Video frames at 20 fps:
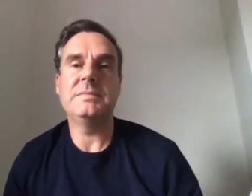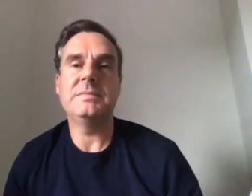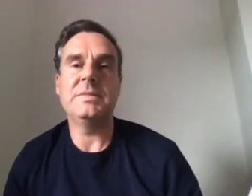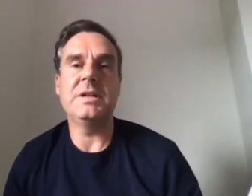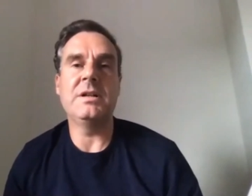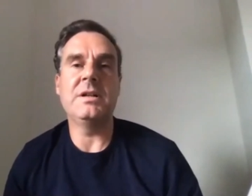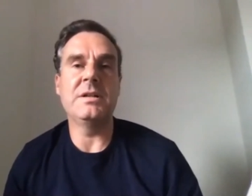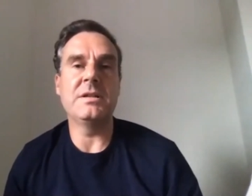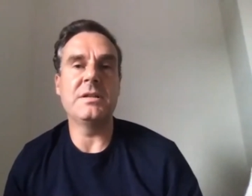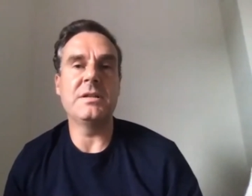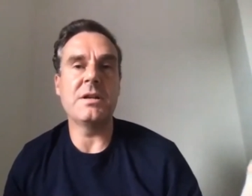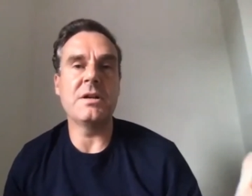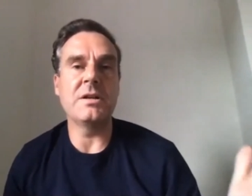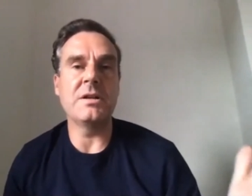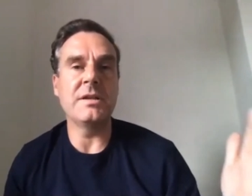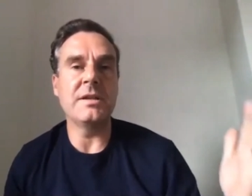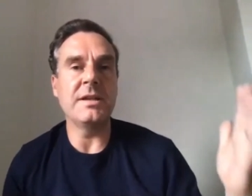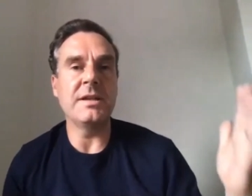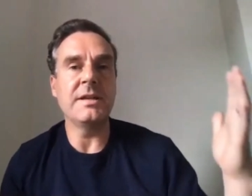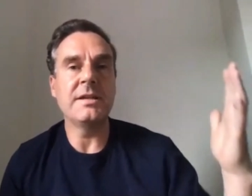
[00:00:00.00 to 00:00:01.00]
On
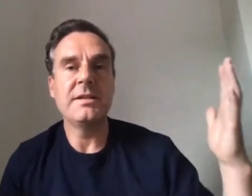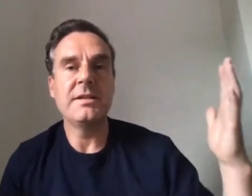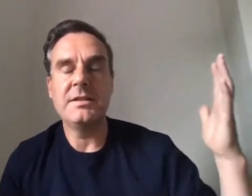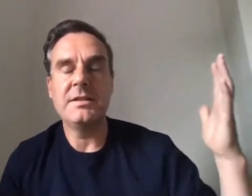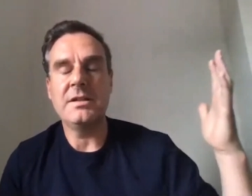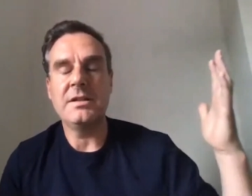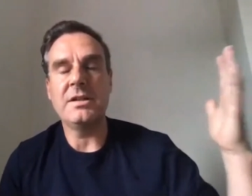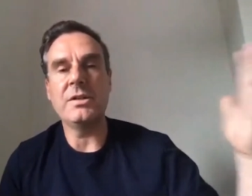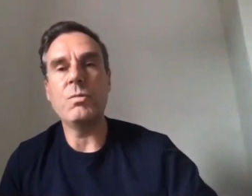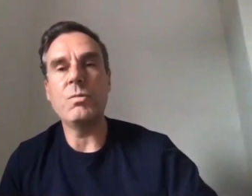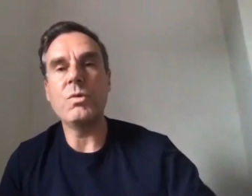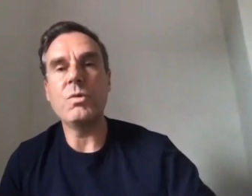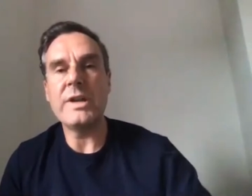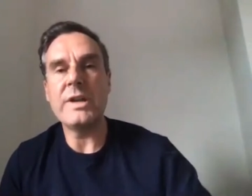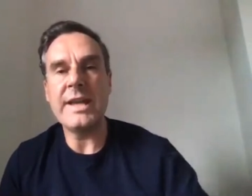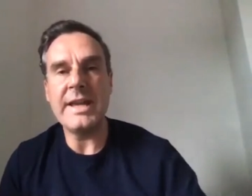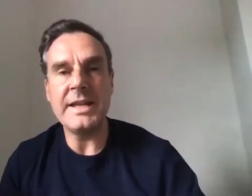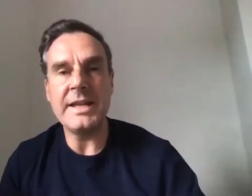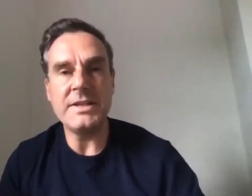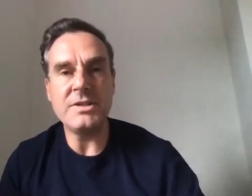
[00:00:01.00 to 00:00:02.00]
on the on the one
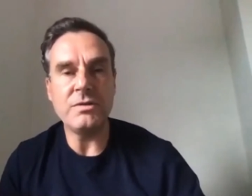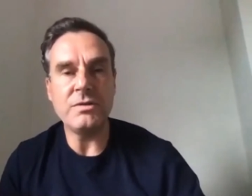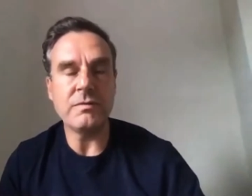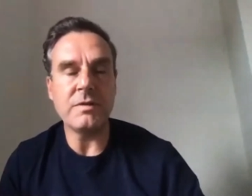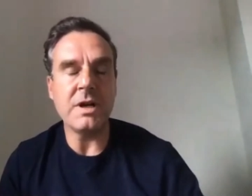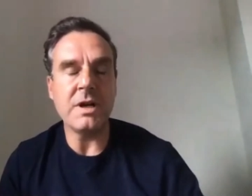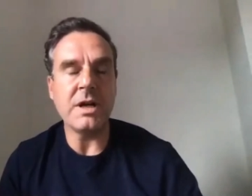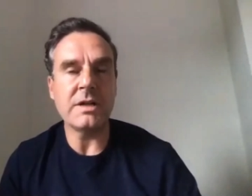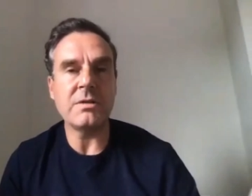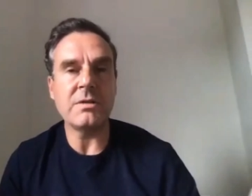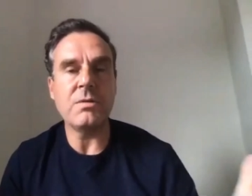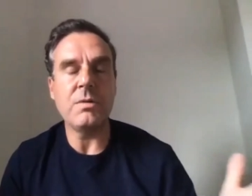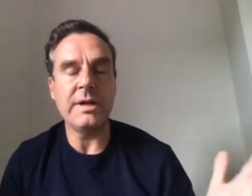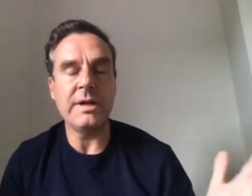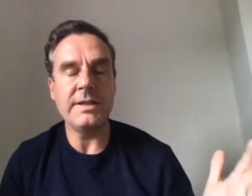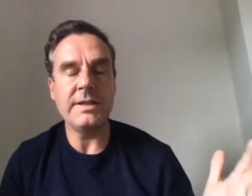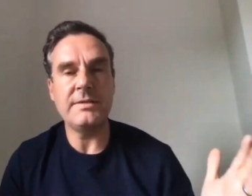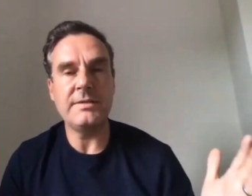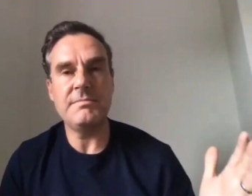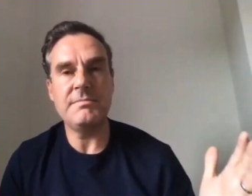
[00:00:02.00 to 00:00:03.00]
end, you've got
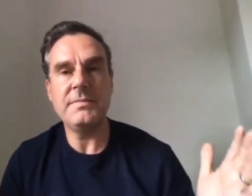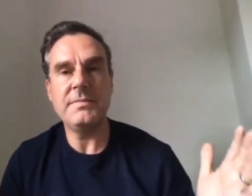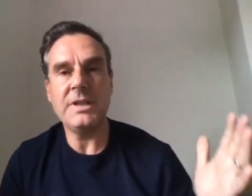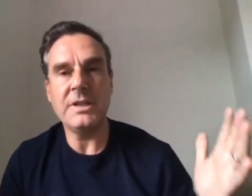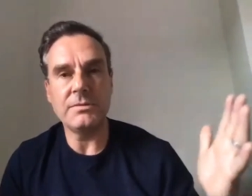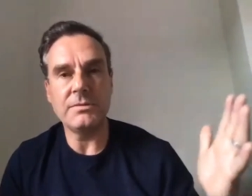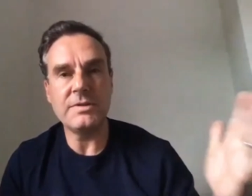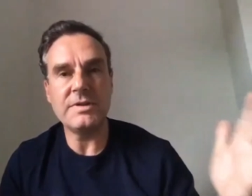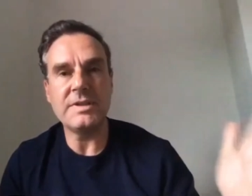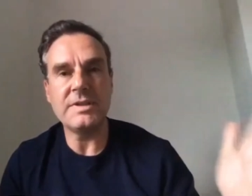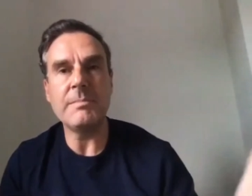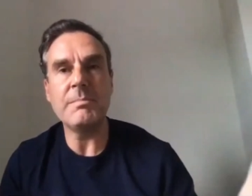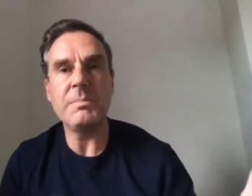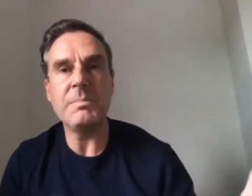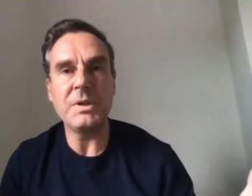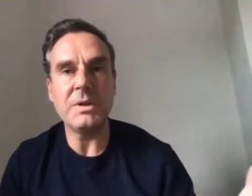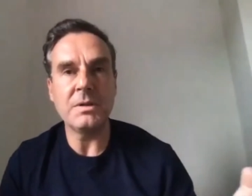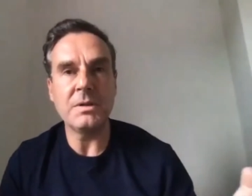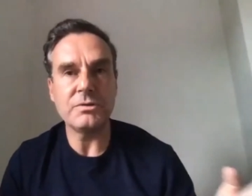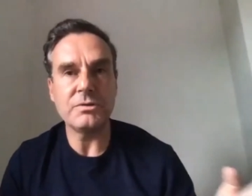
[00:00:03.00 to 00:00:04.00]
quite you know
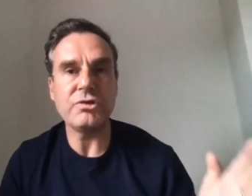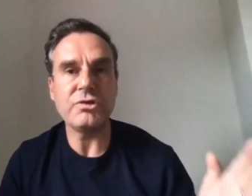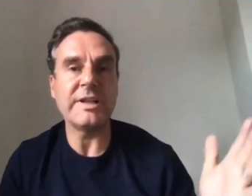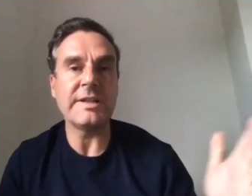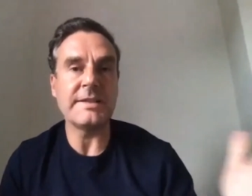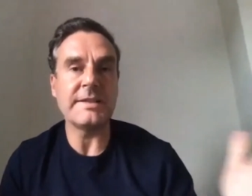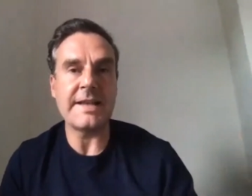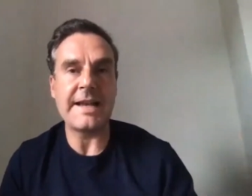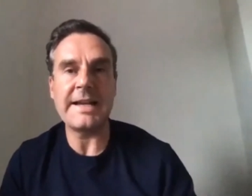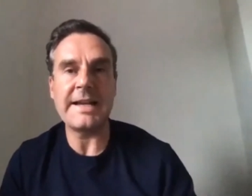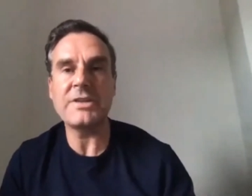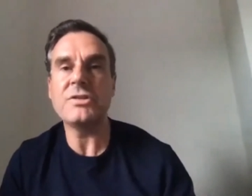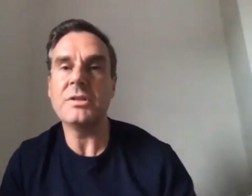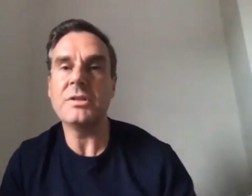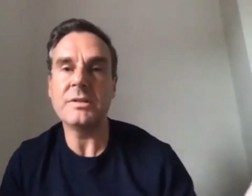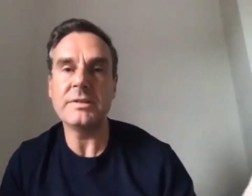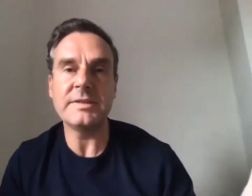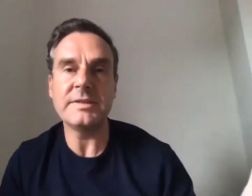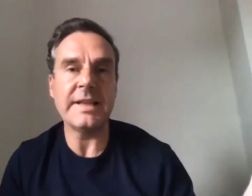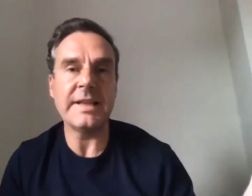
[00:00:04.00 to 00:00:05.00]
simple
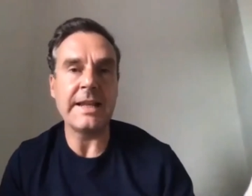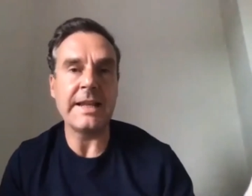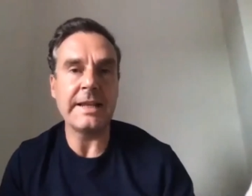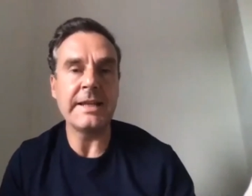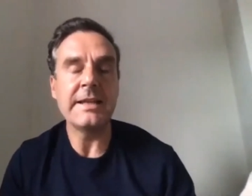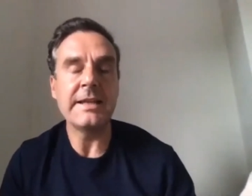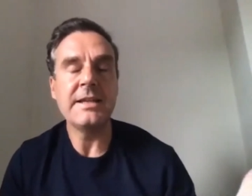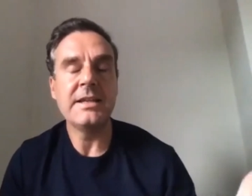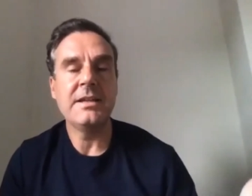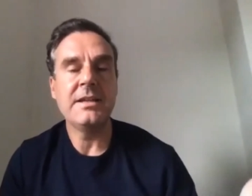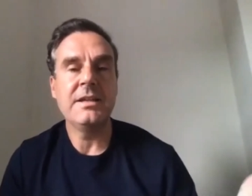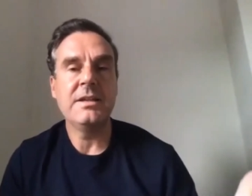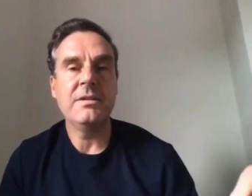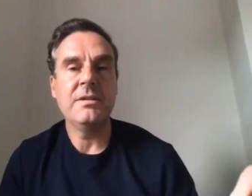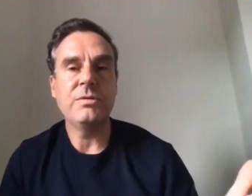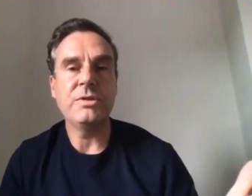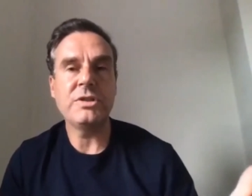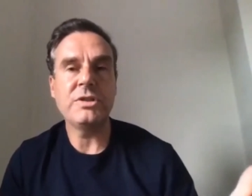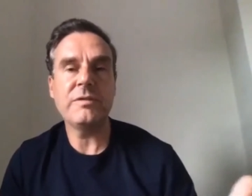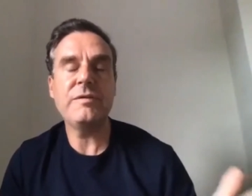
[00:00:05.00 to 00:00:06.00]
transactional selling,
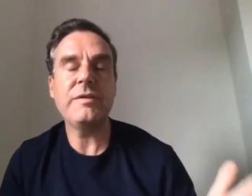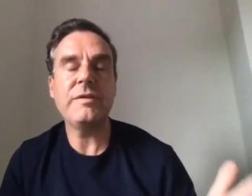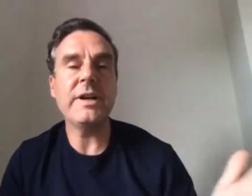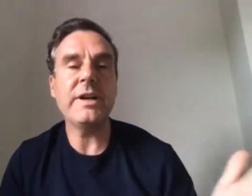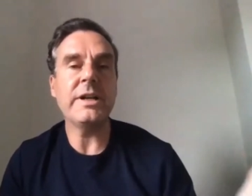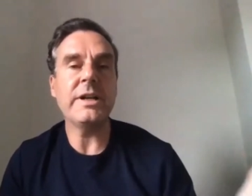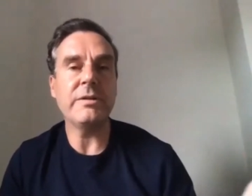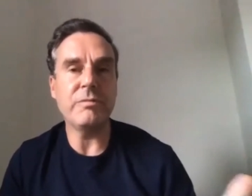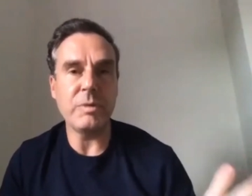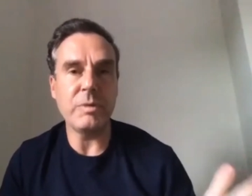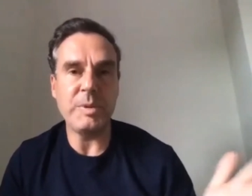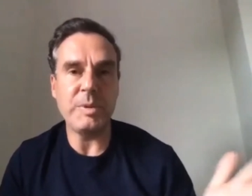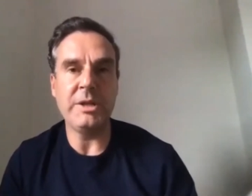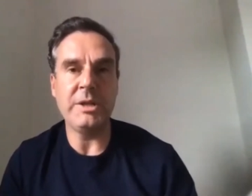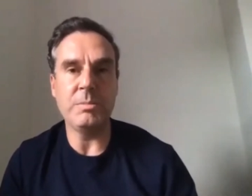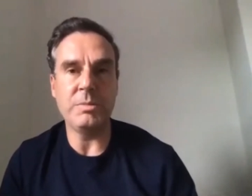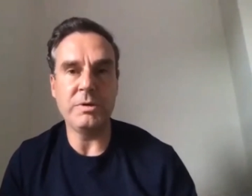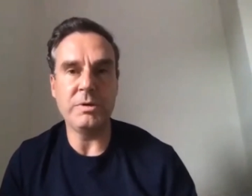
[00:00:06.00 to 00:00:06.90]
which are fairly repeatable,